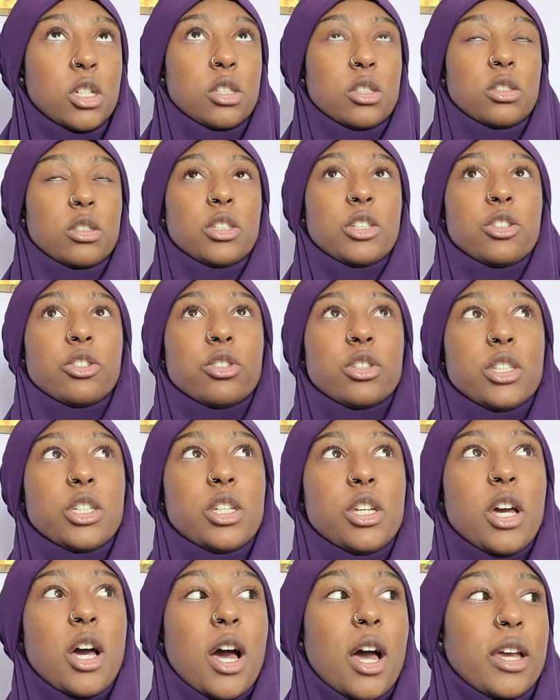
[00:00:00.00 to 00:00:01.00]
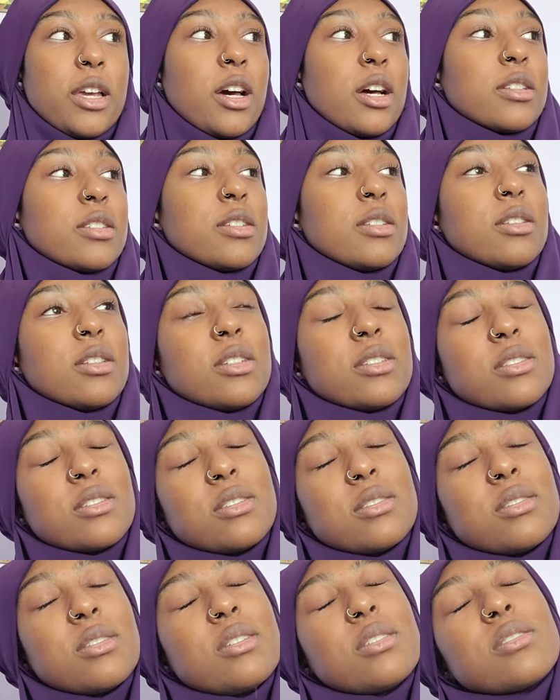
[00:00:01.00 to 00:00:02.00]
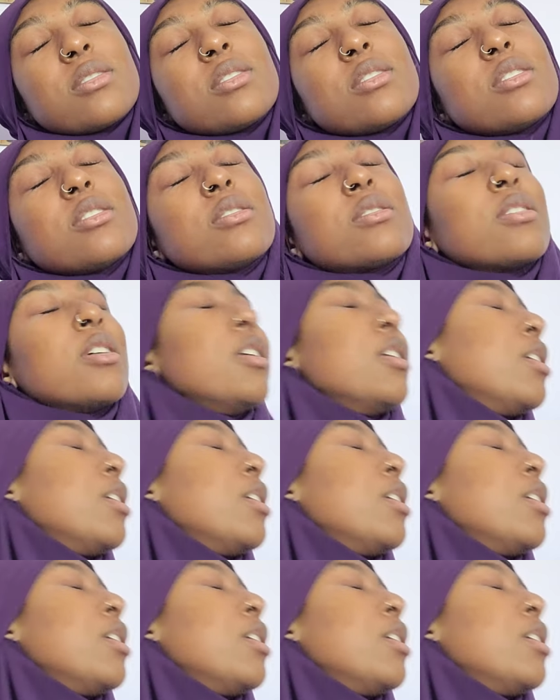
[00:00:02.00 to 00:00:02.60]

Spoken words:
literally, I got to listen to this,